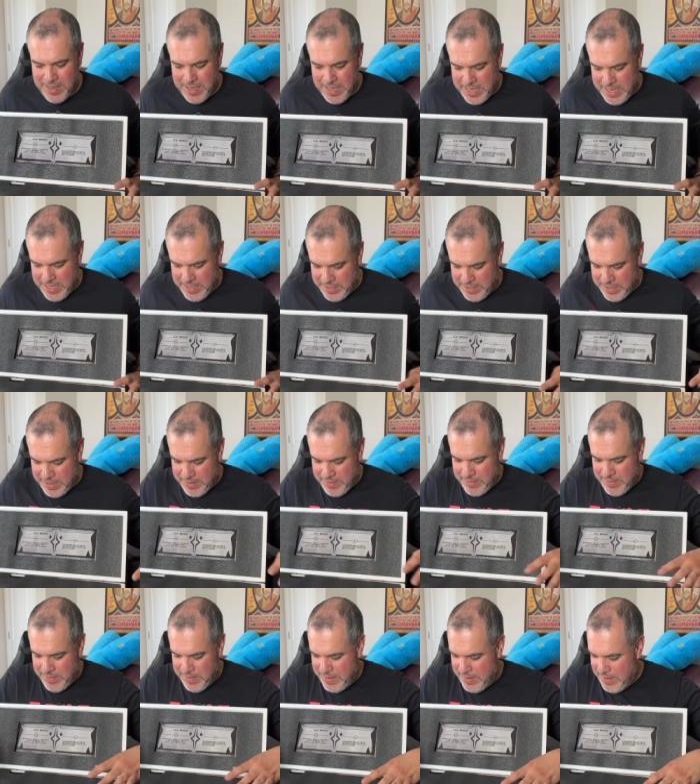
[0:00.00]
And
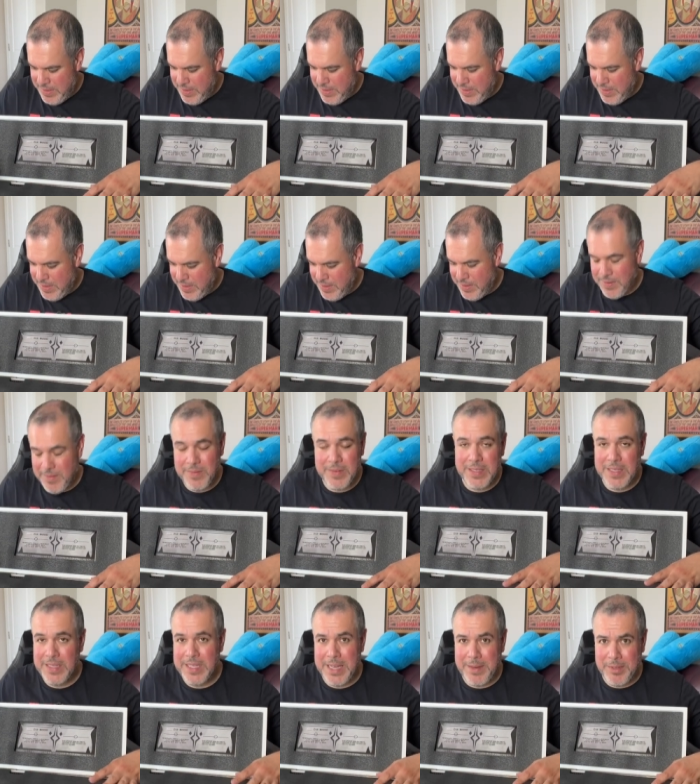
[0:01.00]
so
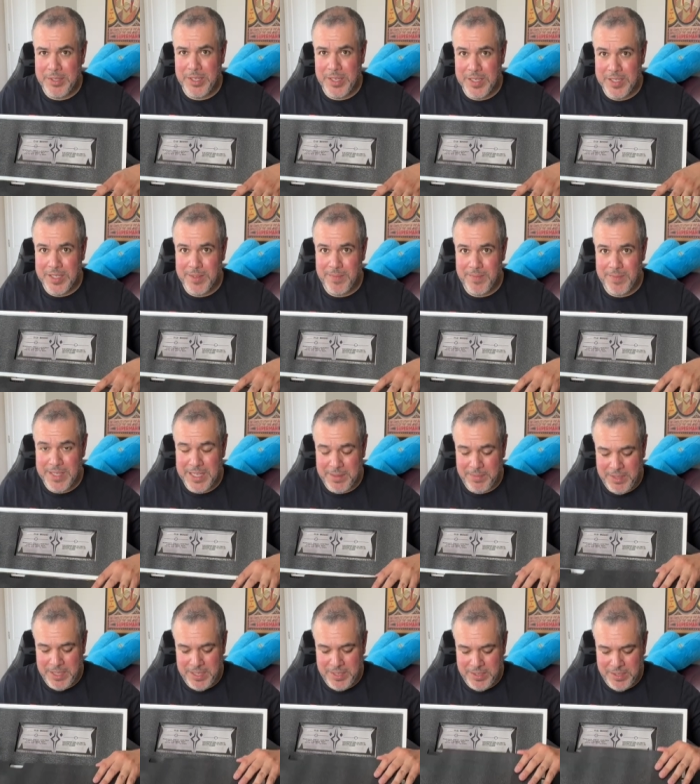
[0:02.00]
that was awesome that I
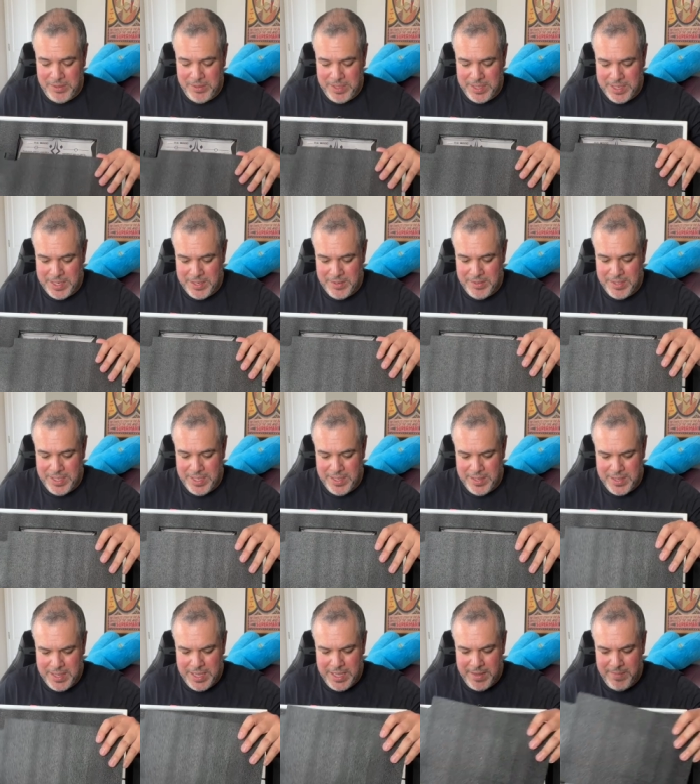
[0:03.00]
played Ahsoka Tano's
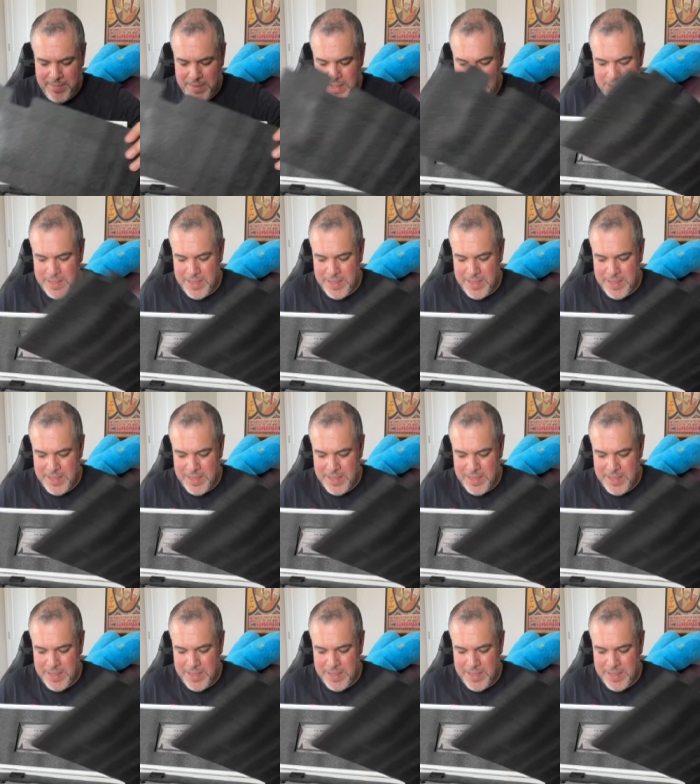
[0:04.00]
theme.